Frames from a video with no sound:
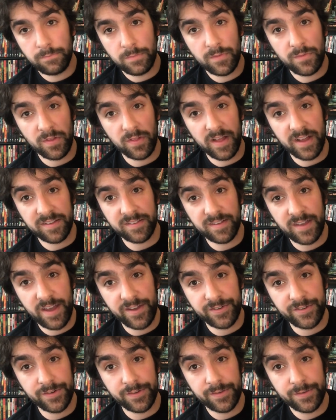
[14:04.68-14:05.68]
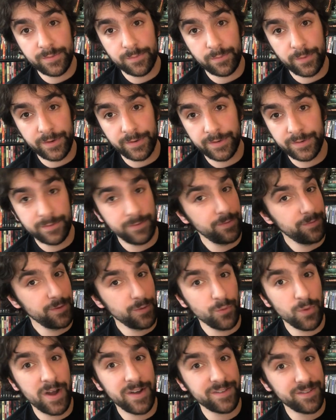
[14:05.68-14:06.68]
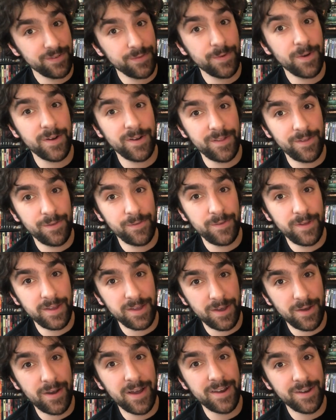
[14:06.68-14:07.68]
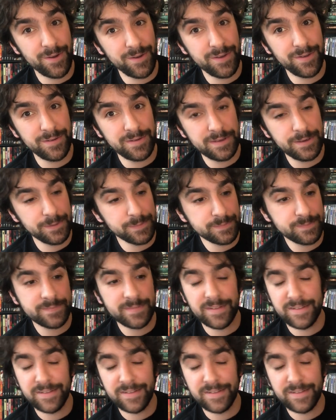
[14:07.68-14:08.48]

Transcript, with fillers: If you like slashers, which if you watch this far into this video, I know you do.